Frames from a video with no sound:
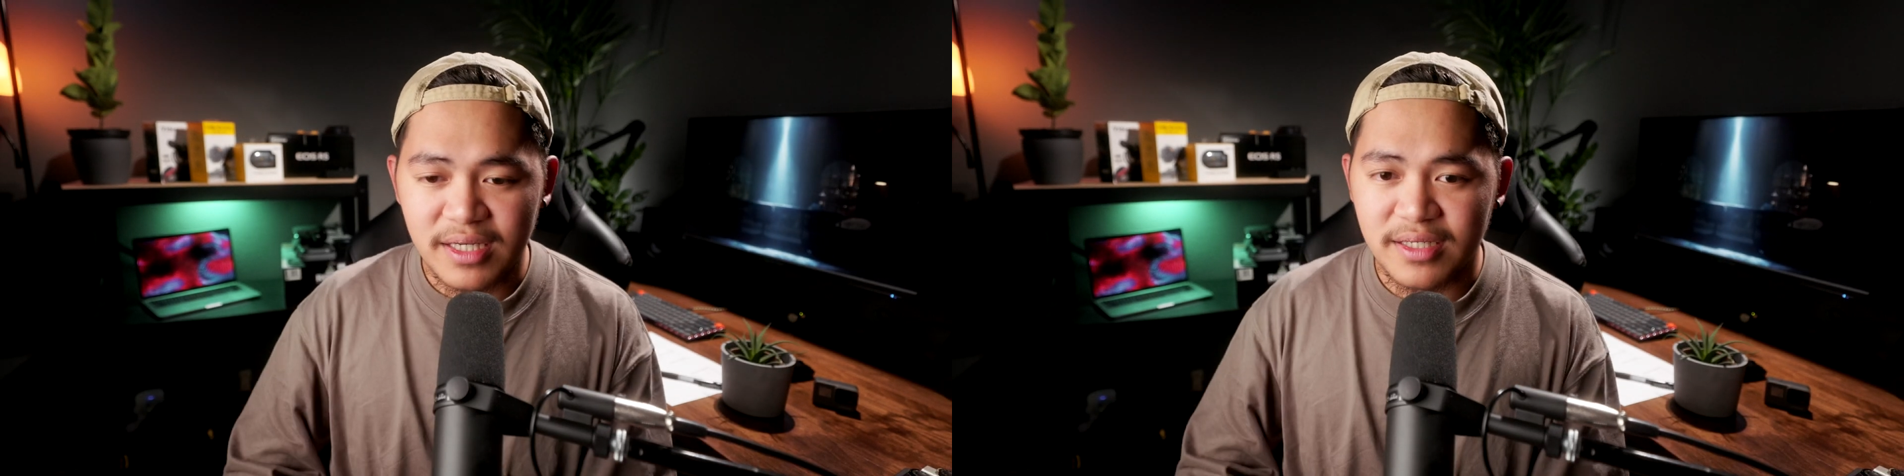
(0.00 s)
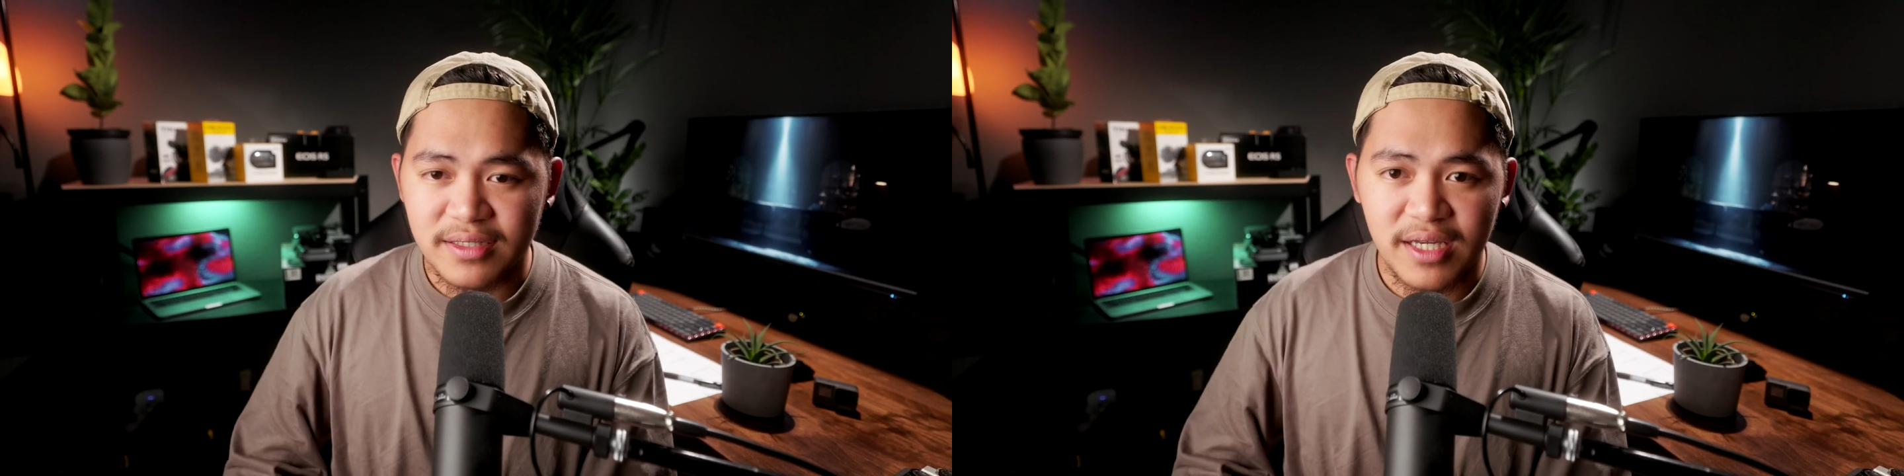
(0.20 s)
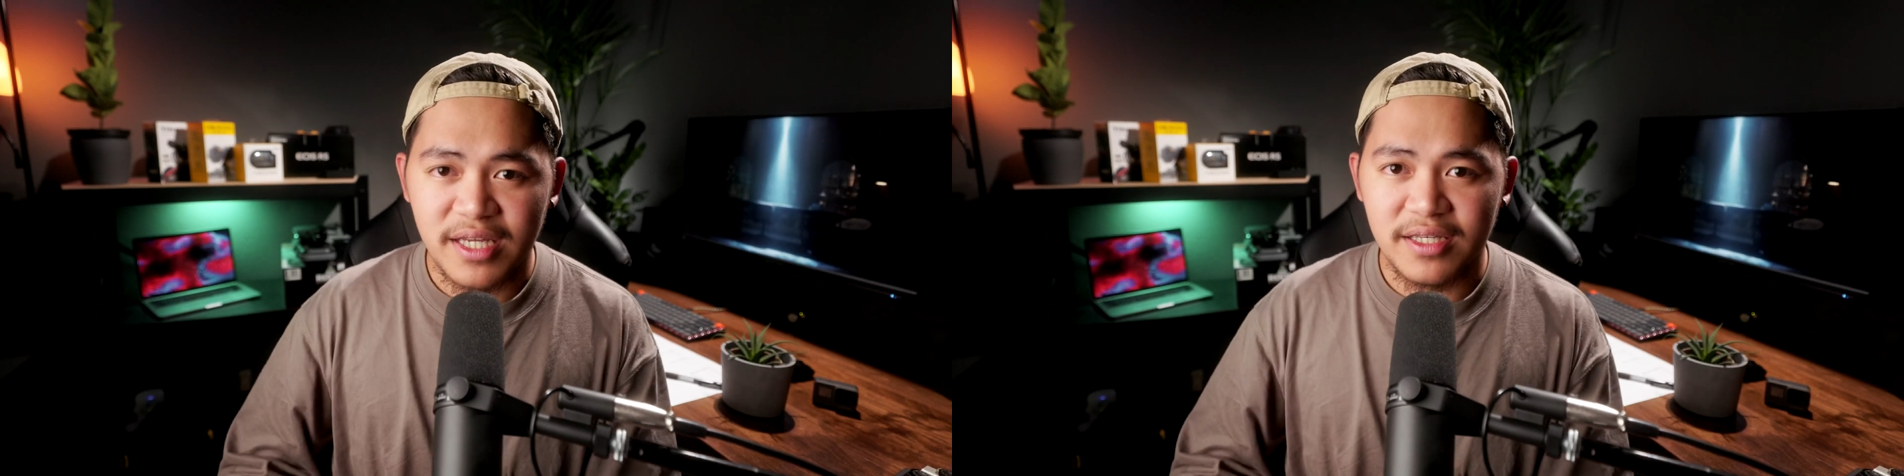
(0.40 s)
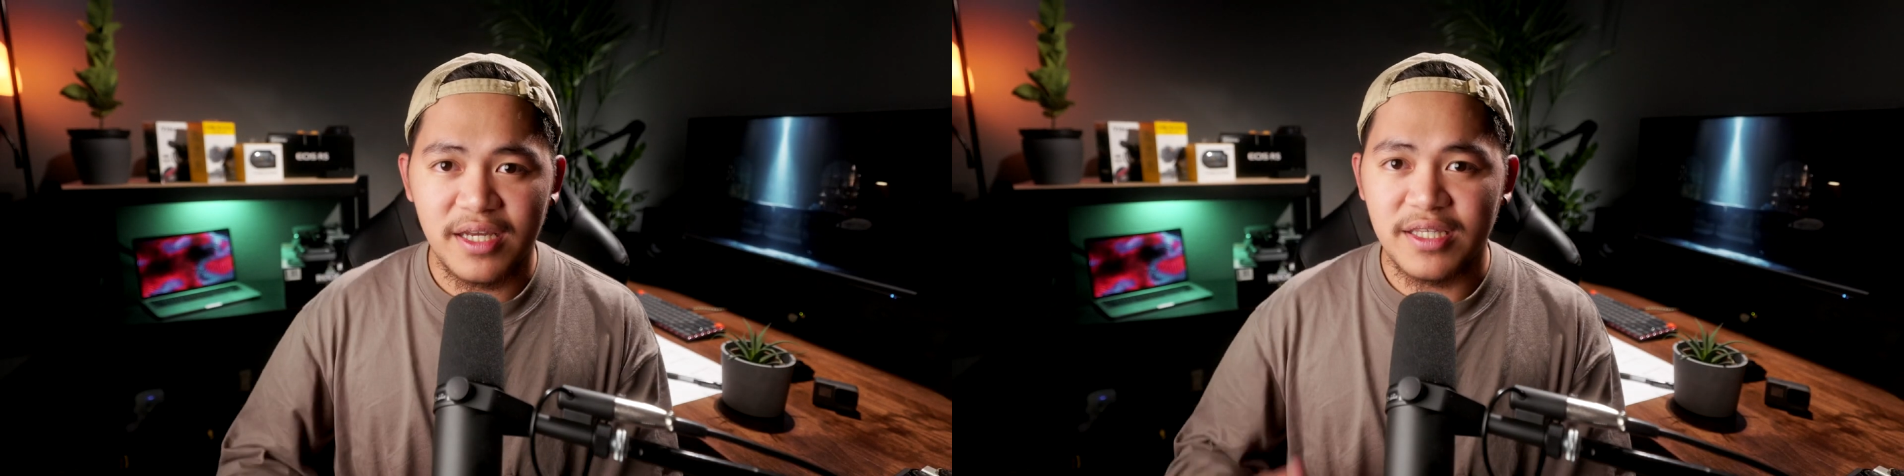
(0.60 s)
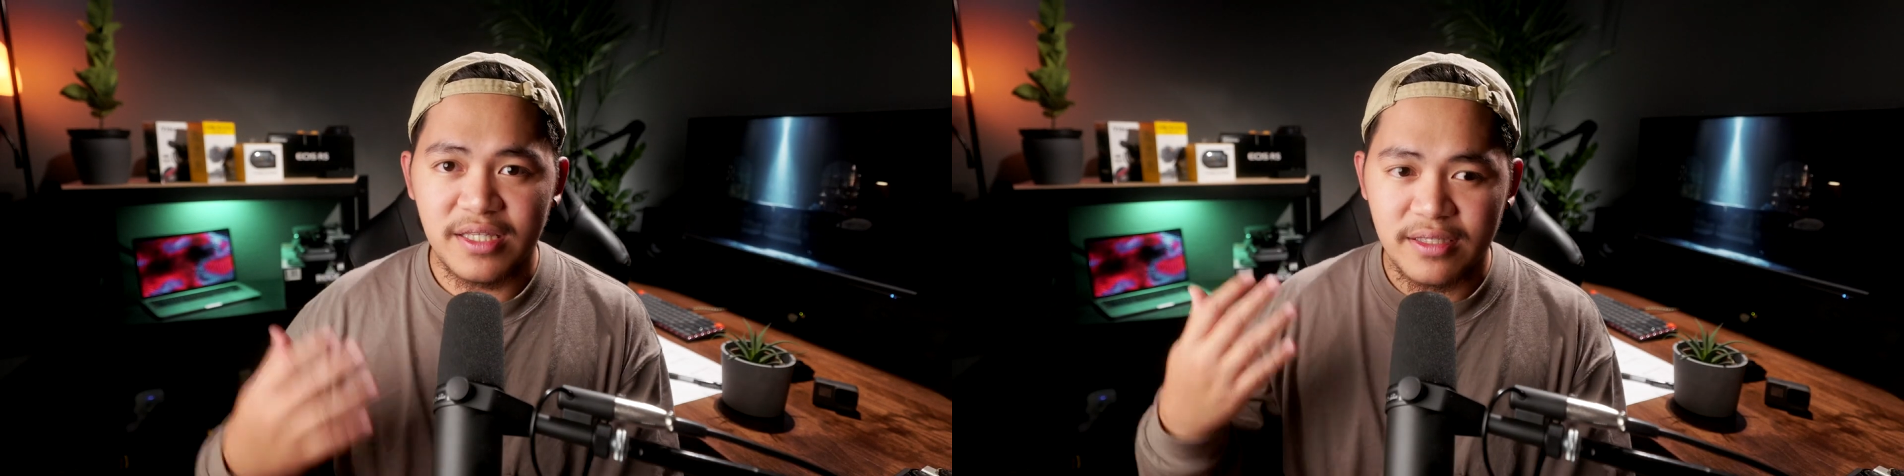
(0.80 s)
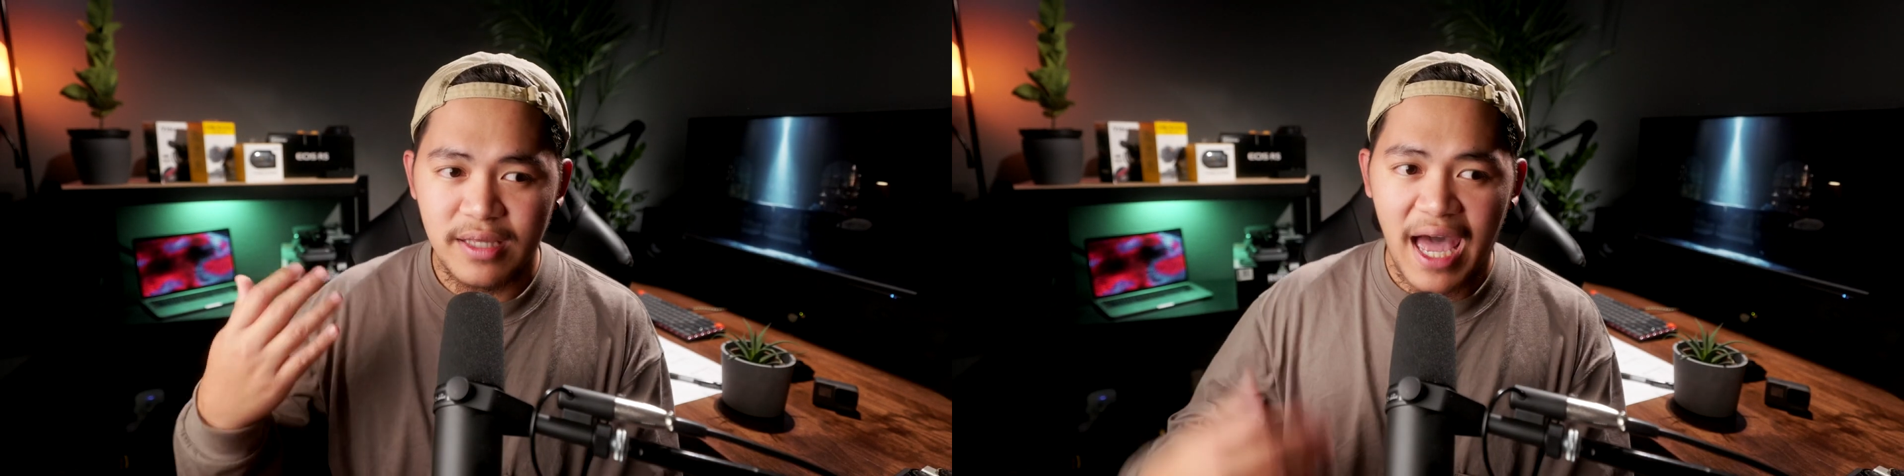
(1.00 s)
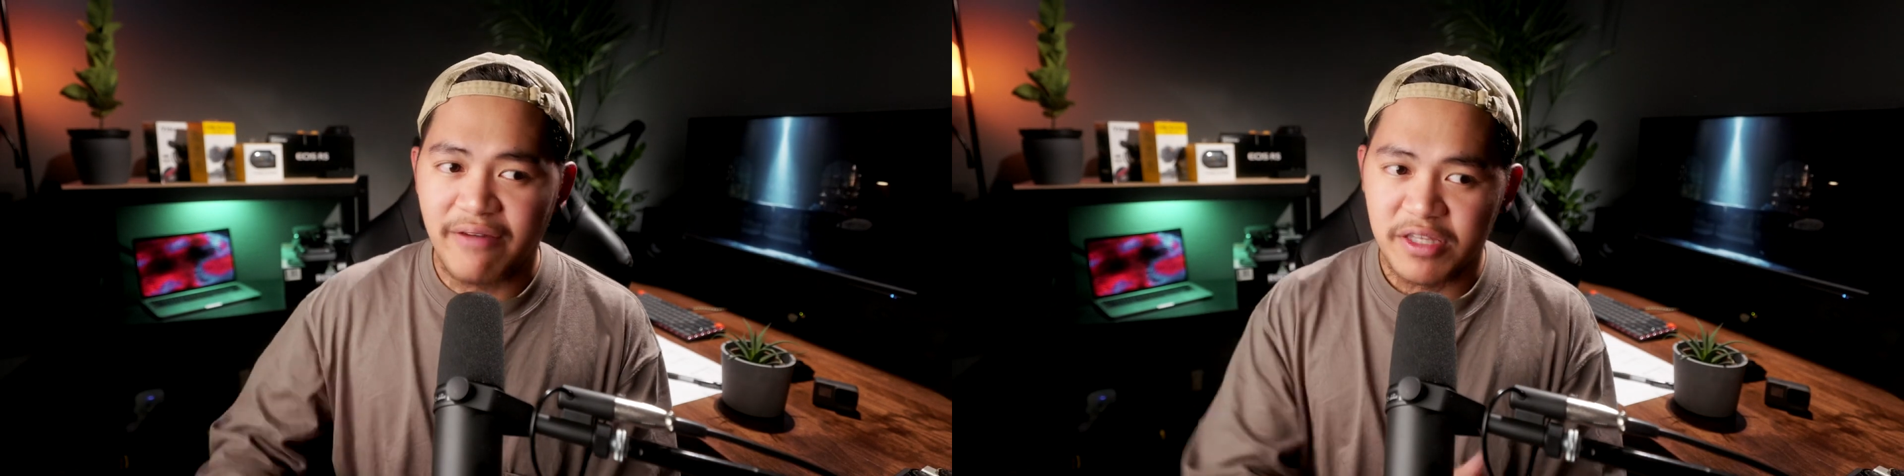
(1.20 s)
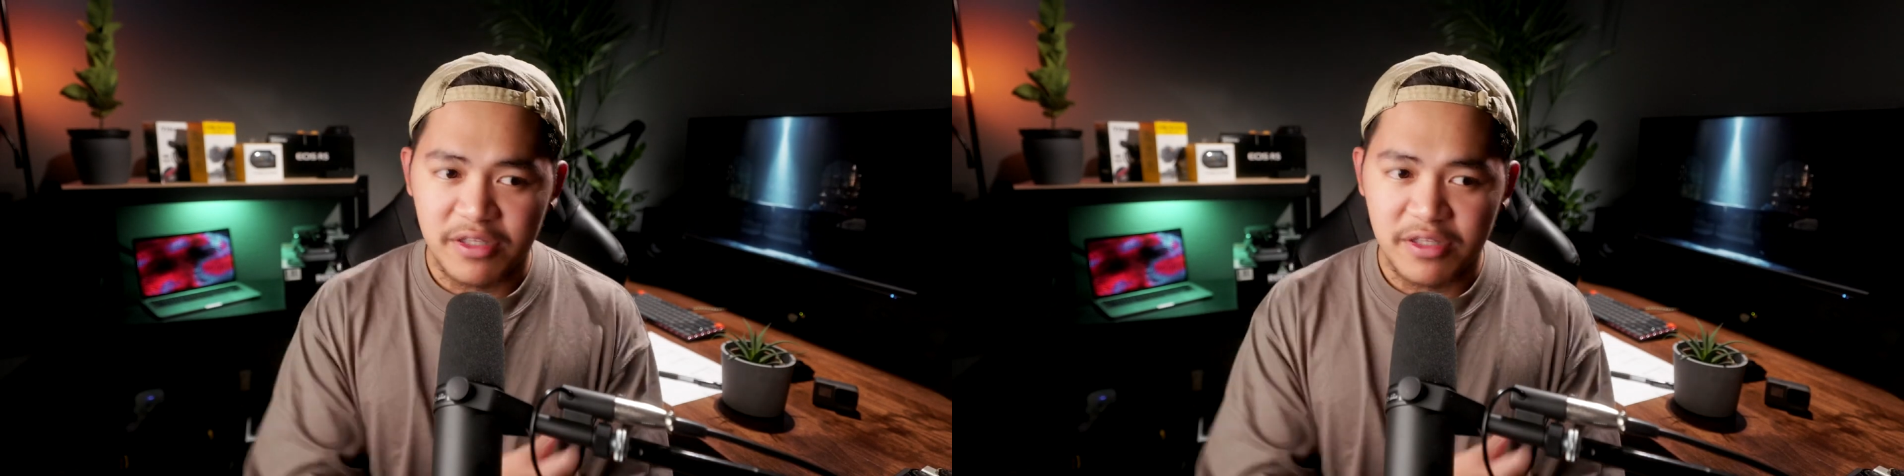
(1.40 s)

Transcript: and have